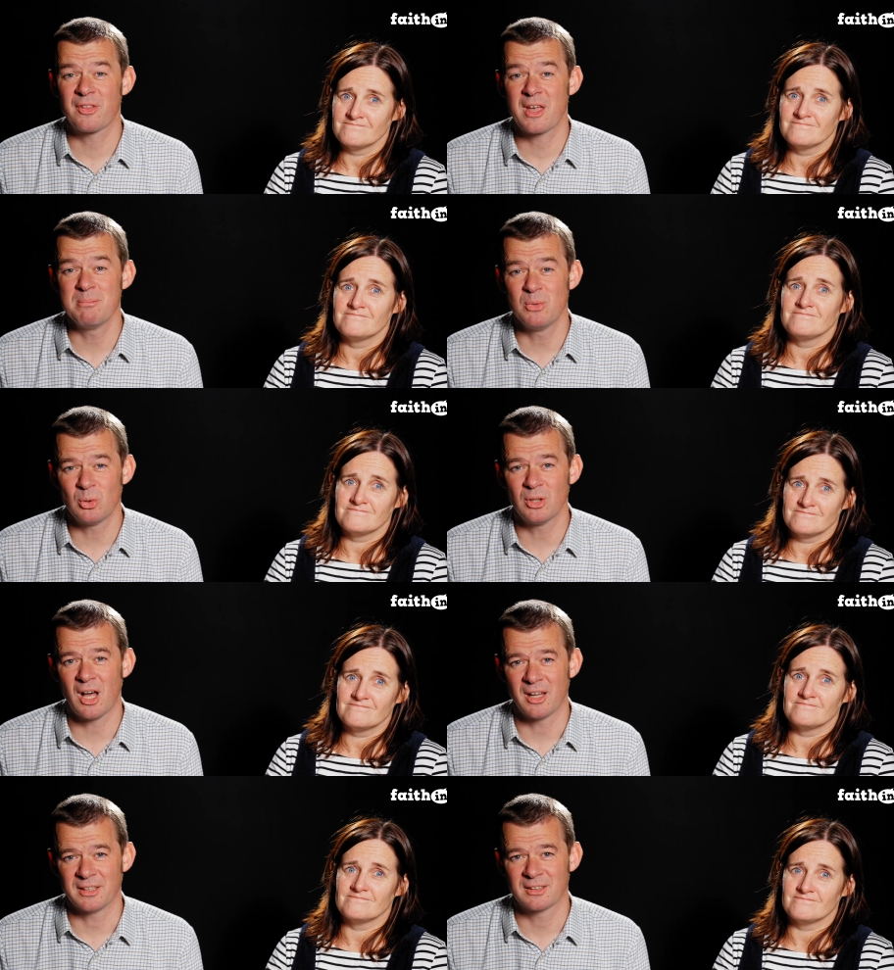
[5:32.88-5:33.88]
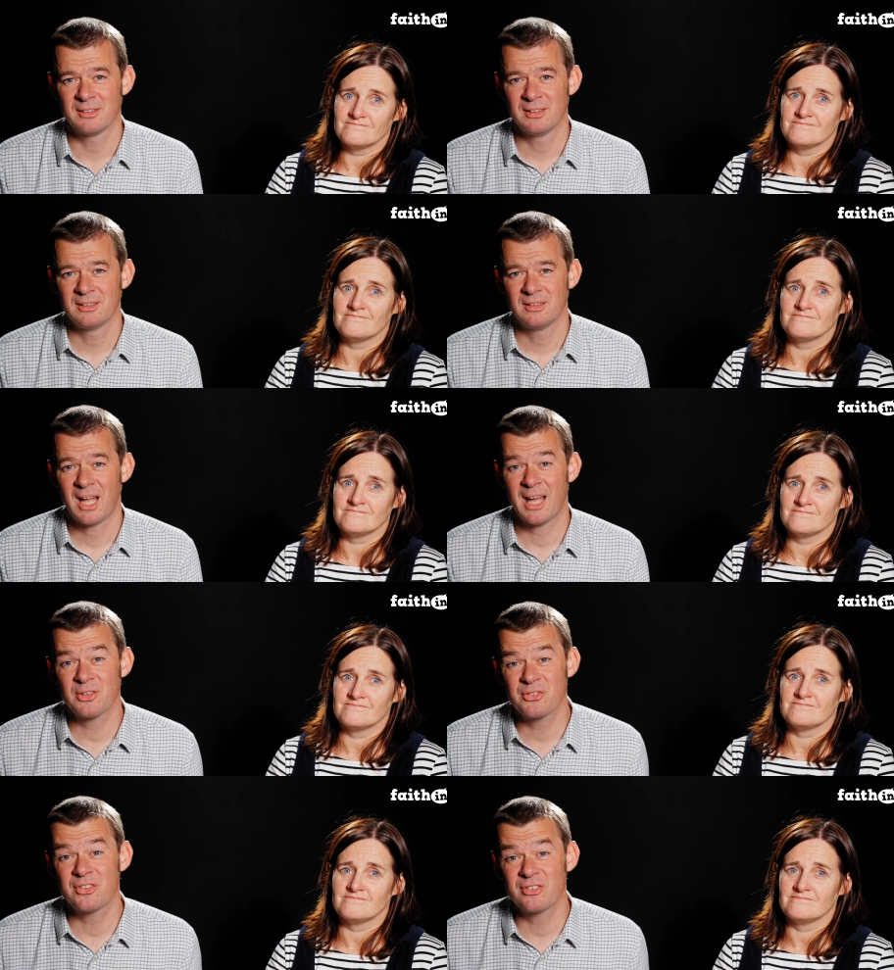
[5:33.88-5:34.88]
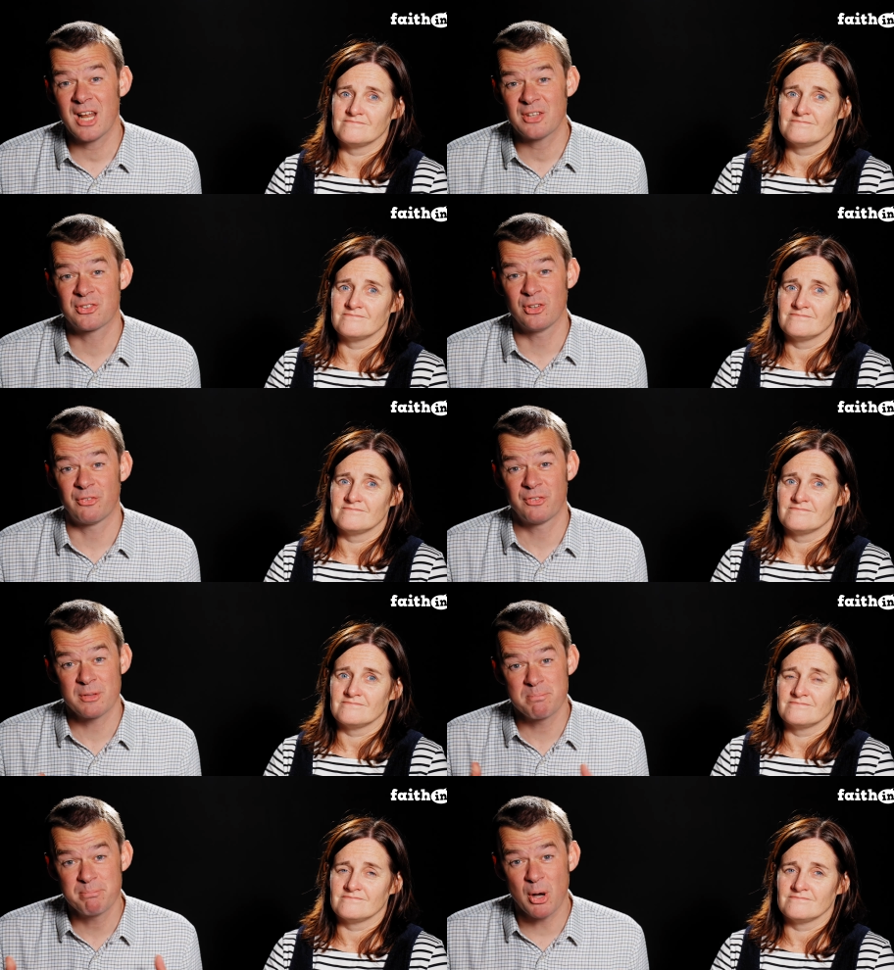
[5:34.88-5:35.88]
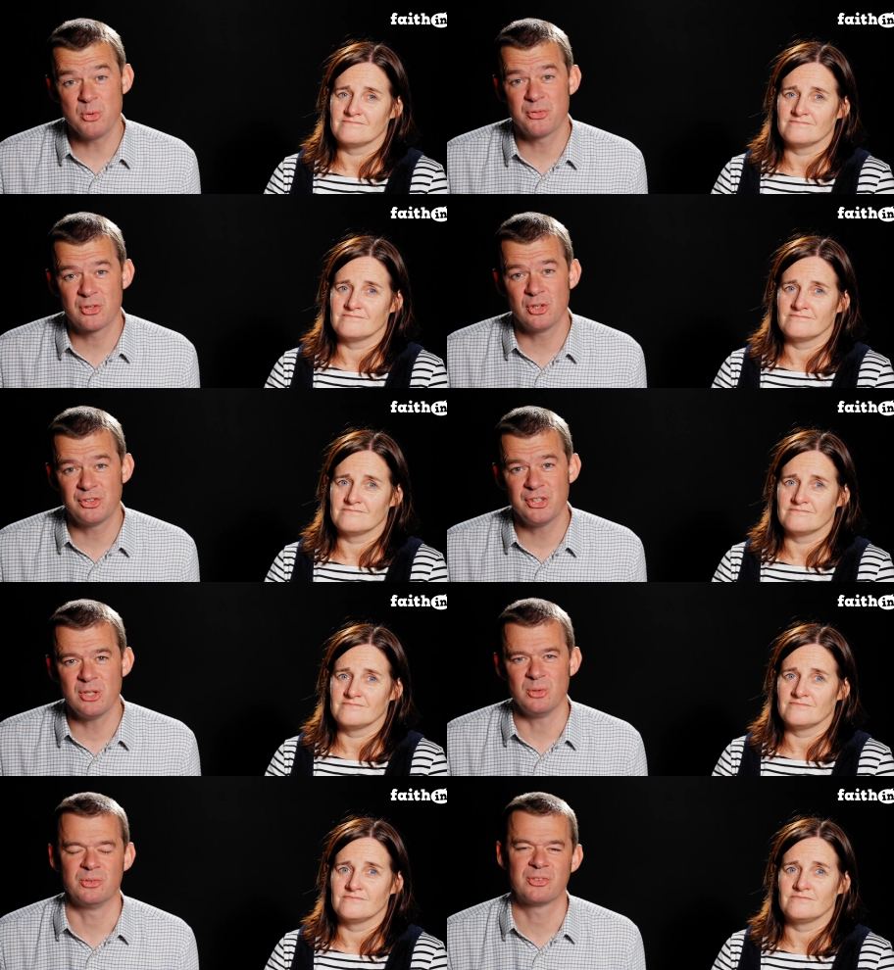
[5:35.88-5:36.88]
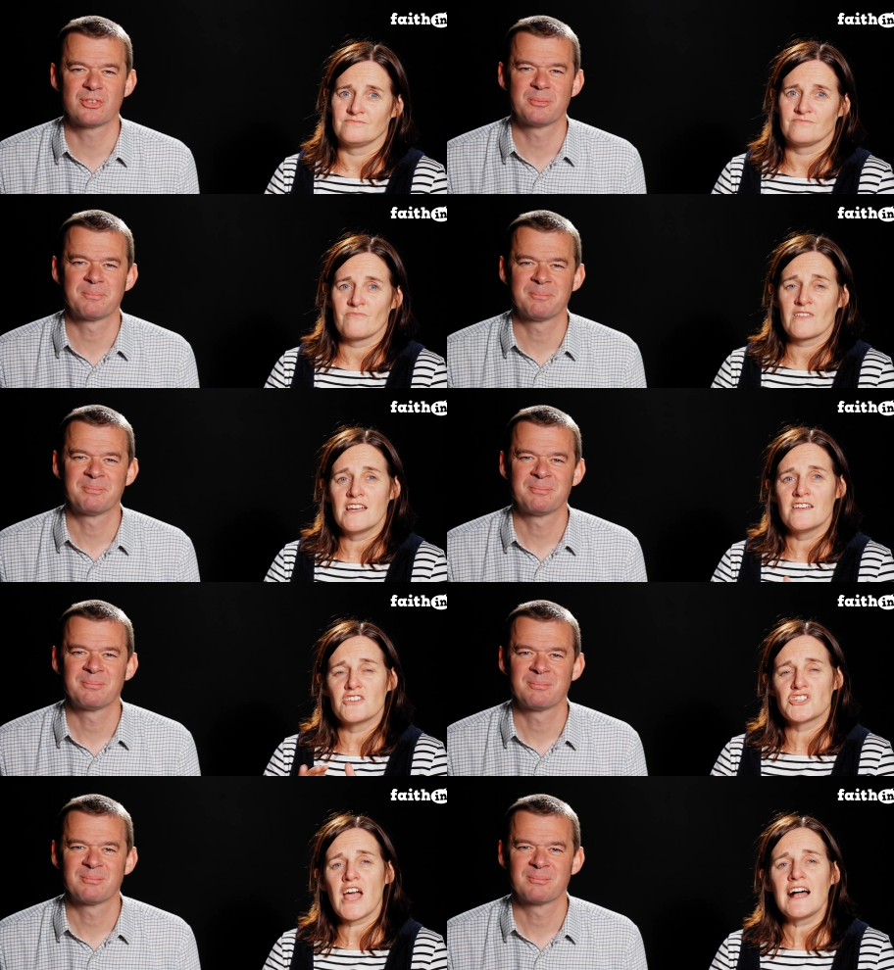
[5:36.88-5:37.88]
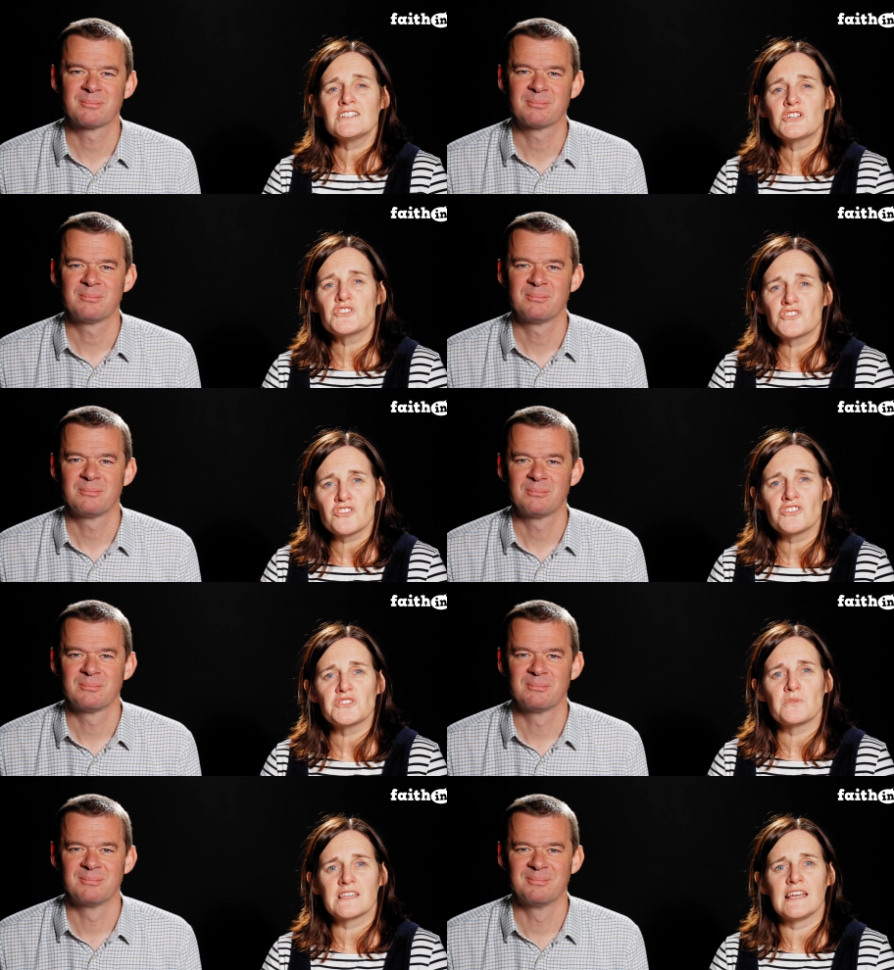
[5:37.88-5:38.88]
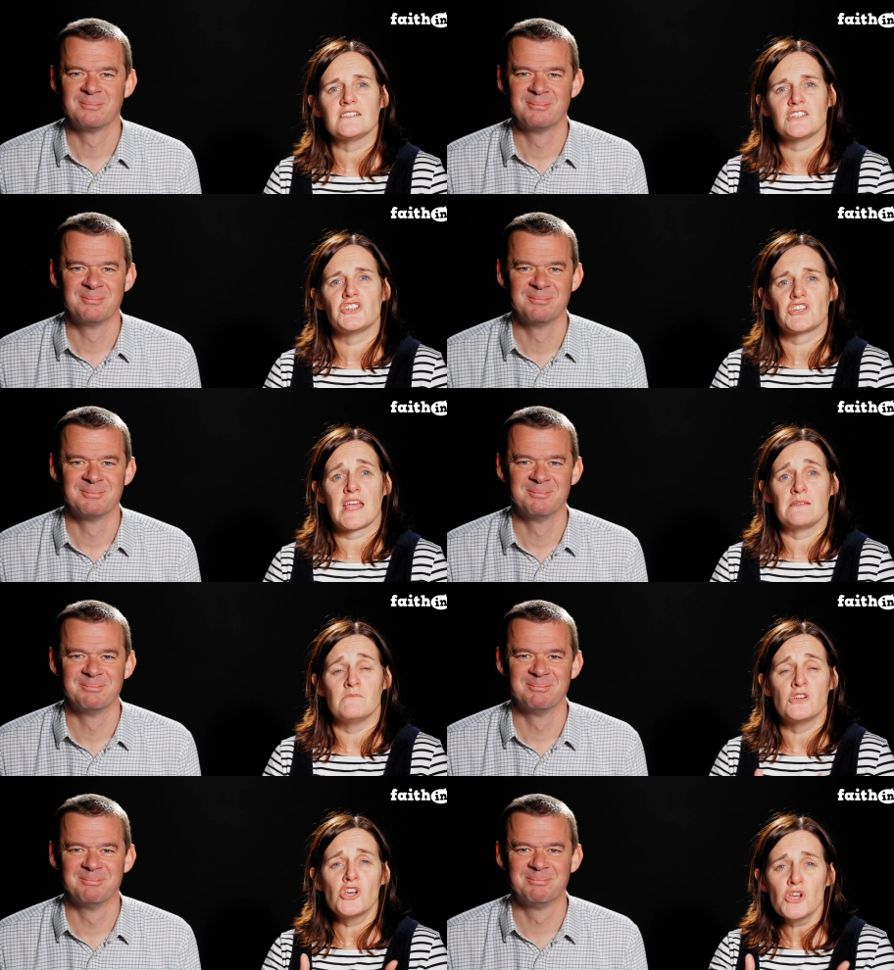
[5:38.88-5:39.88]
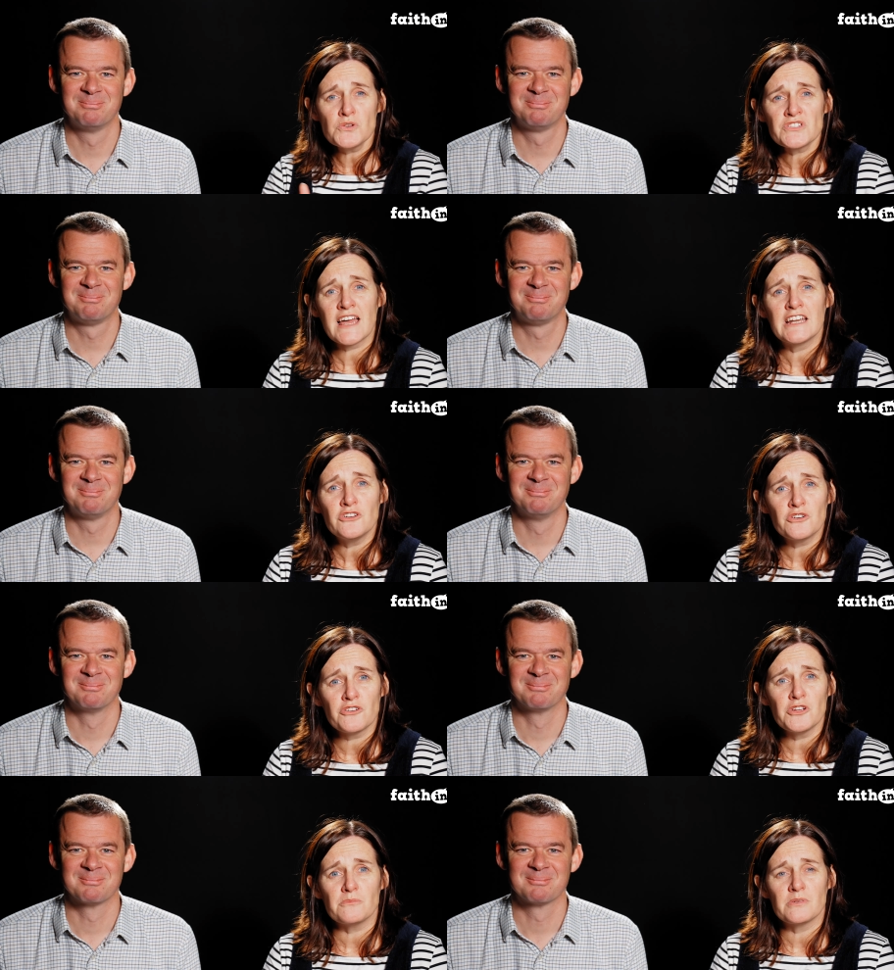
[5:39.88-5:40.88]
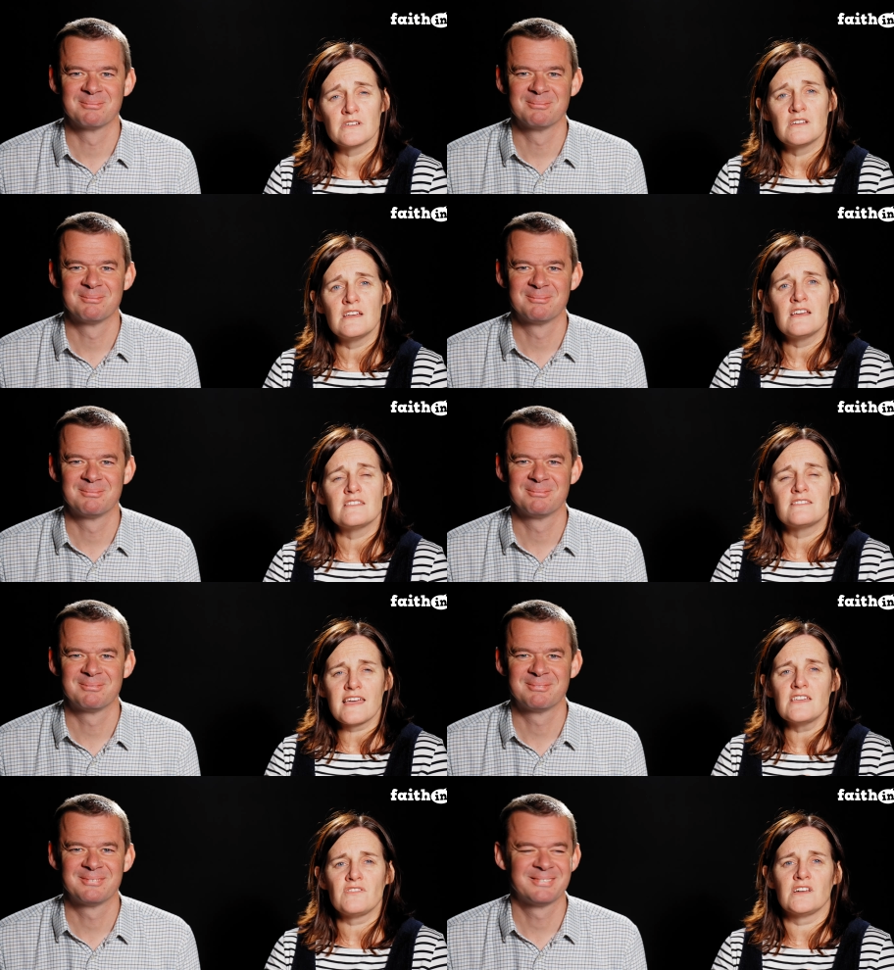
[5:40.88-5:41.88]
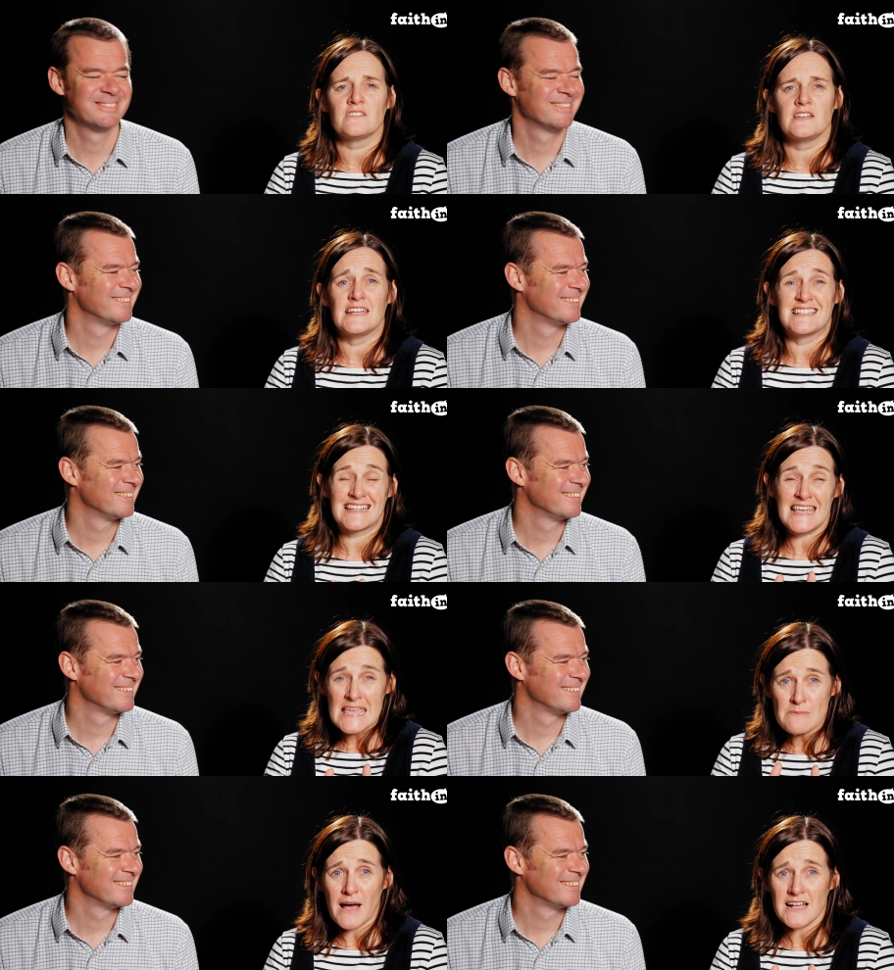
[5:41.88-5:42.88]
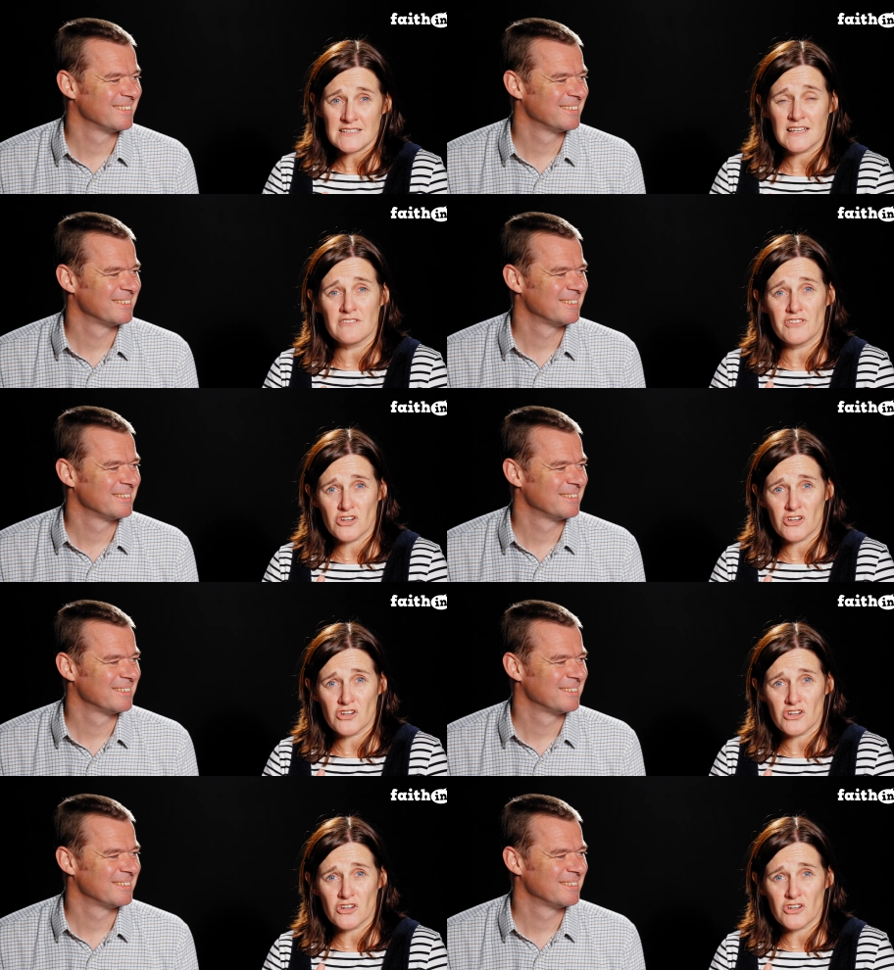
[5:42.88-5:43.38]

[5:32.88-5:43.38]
Speaker 1: are they more like? How does this lesson offer them both good news?
Speaker 2: The child who struggles with guilt and shame, Who's that in your group? They feel the need to keep asking for